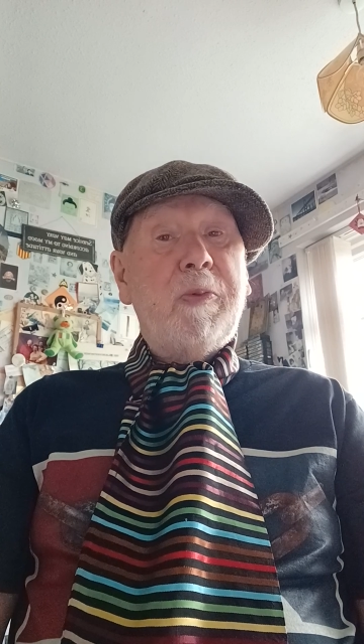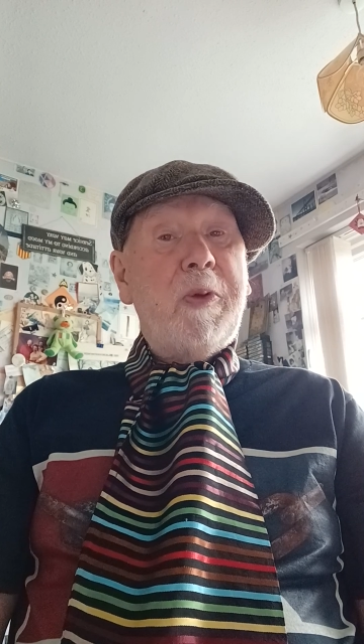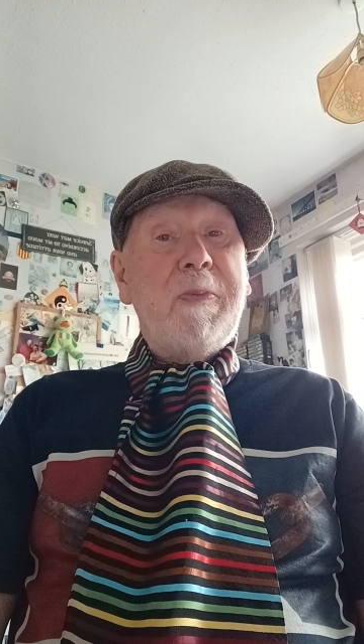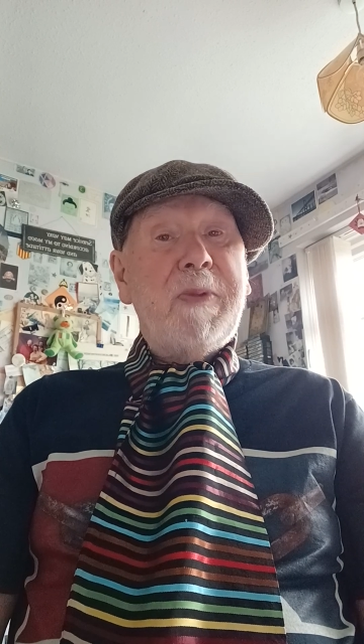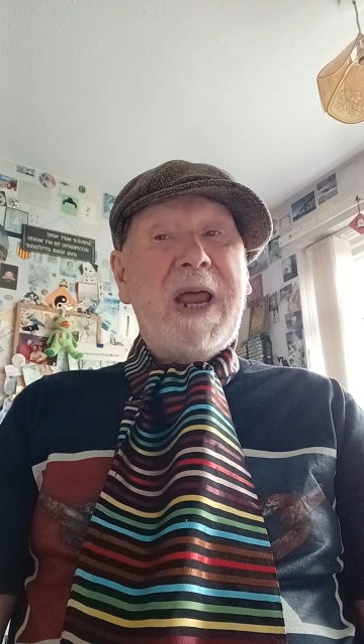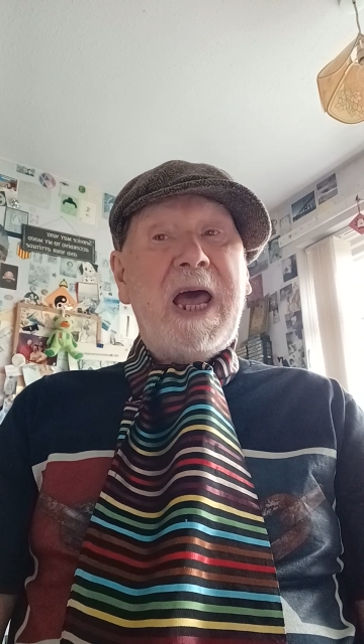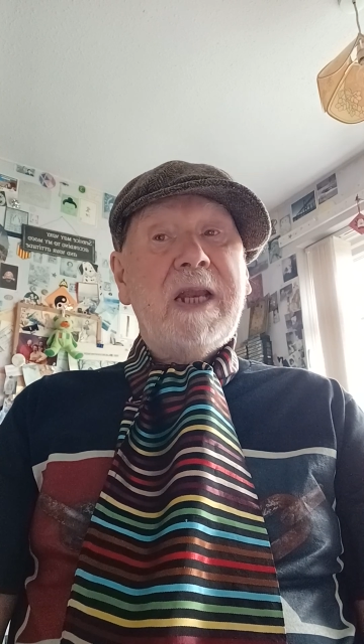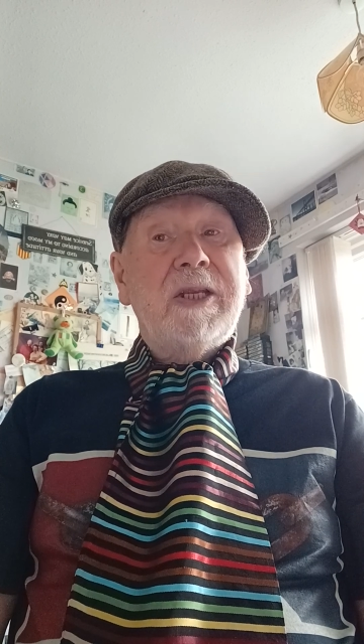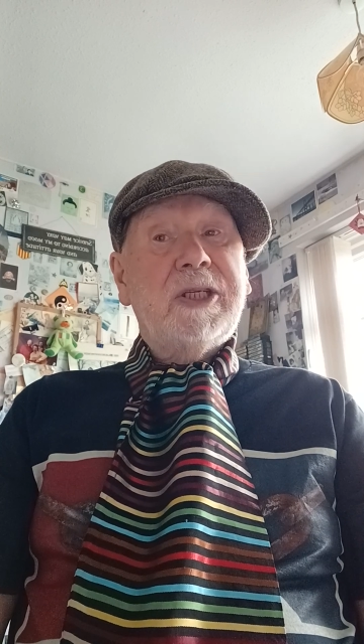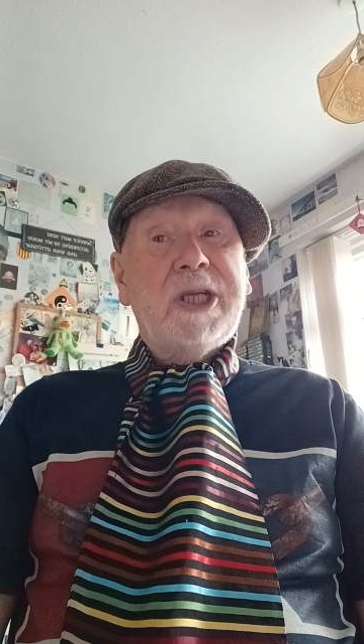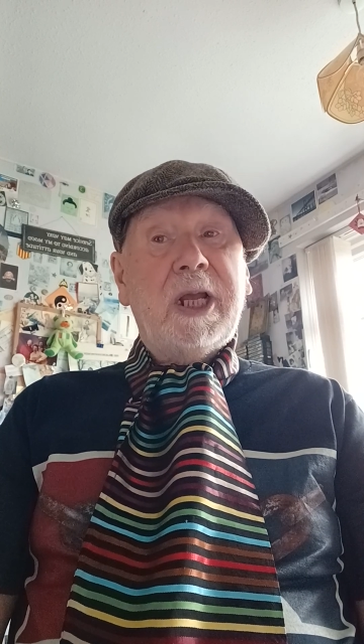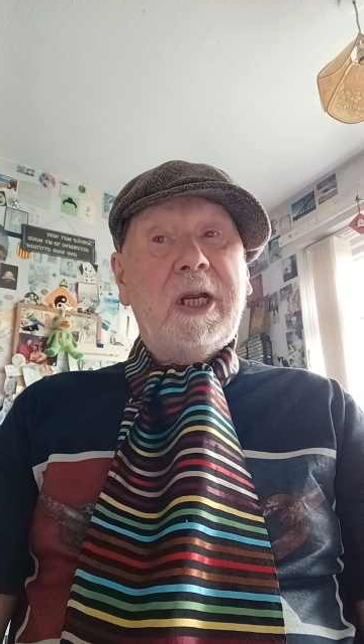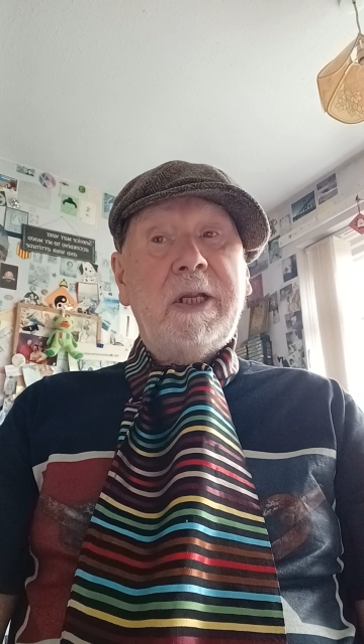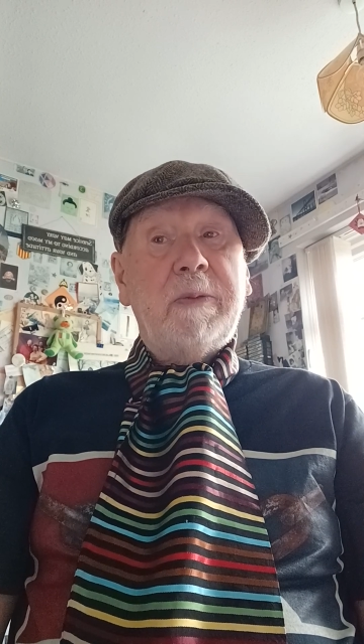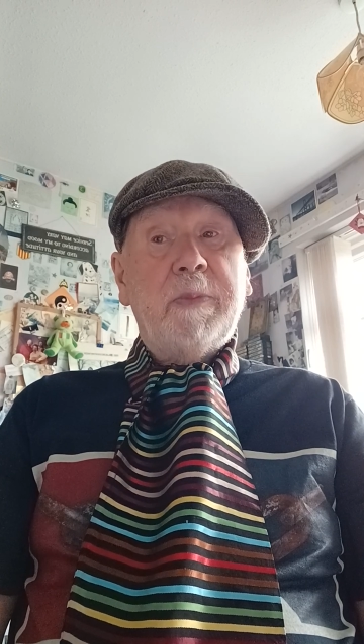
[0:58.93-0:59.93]
my nan
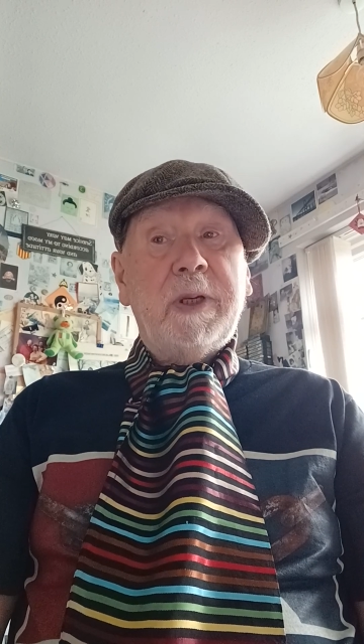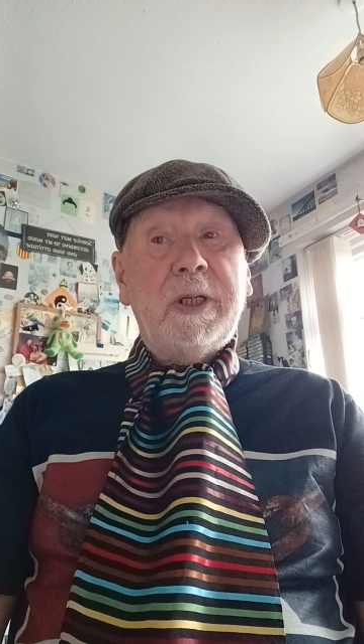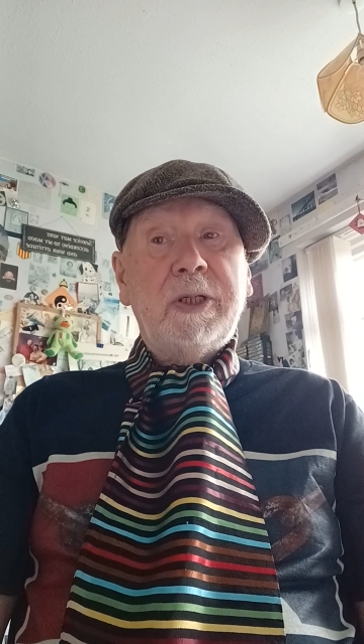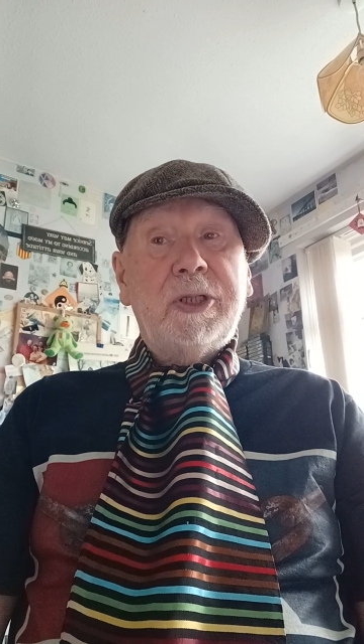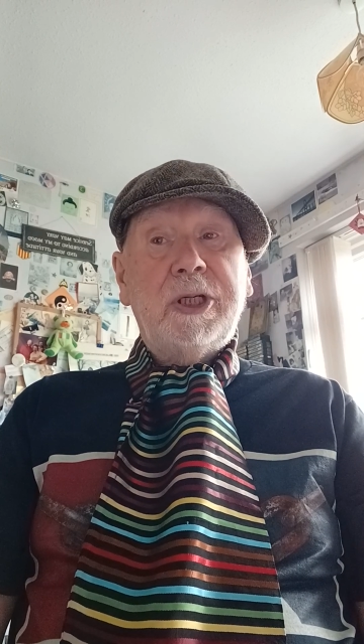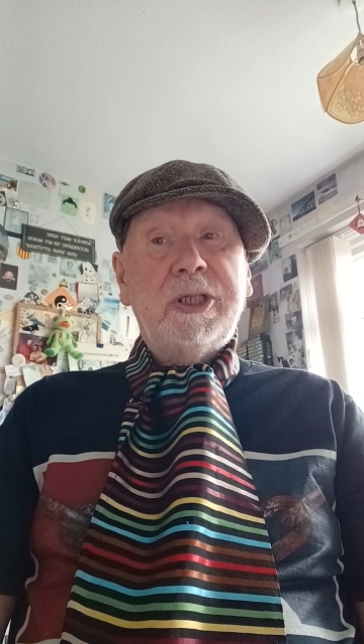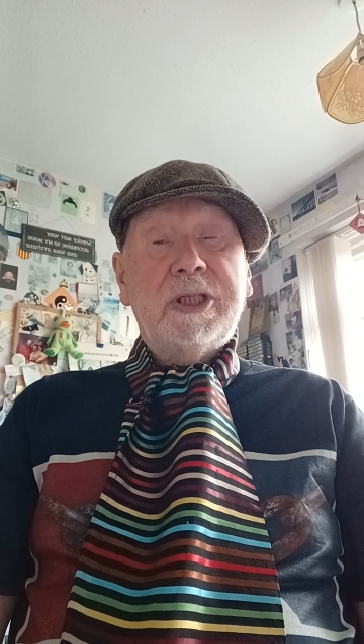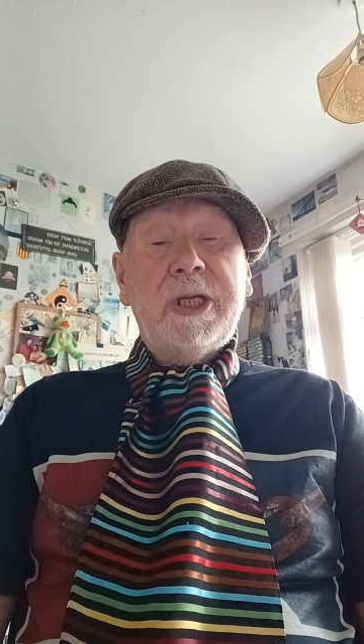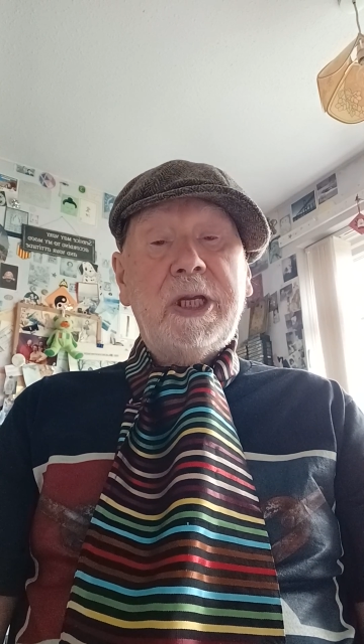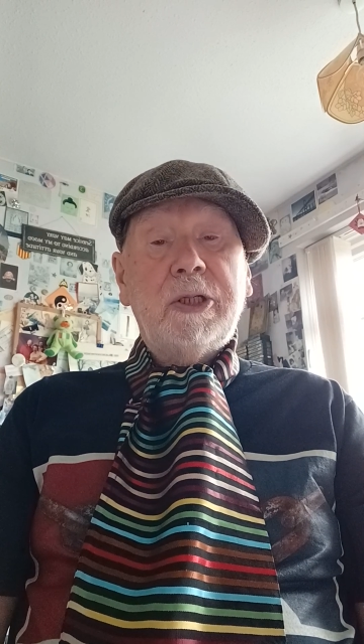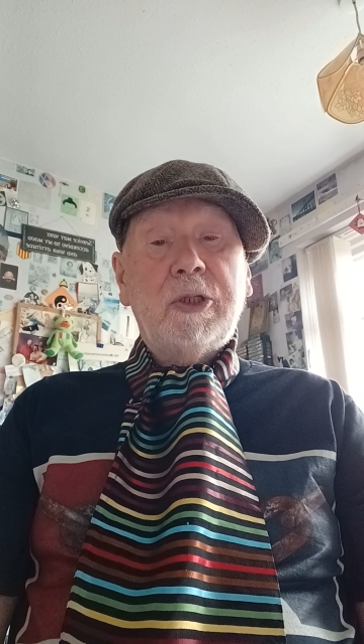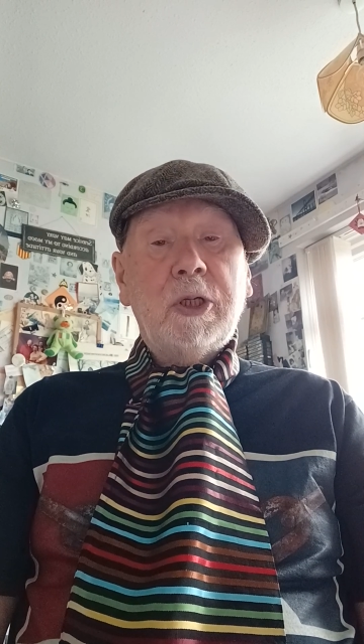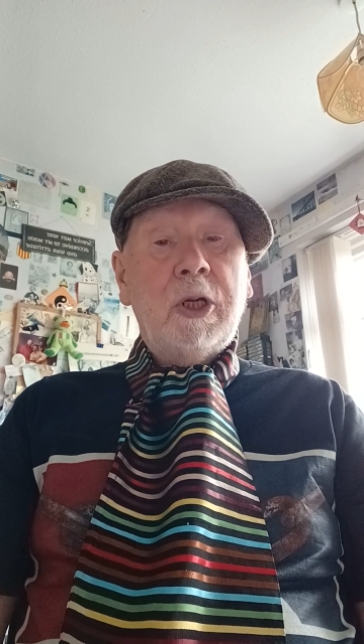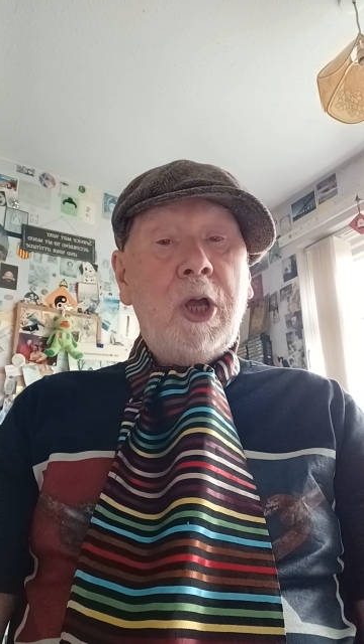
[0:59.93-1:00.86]
telling me, she said,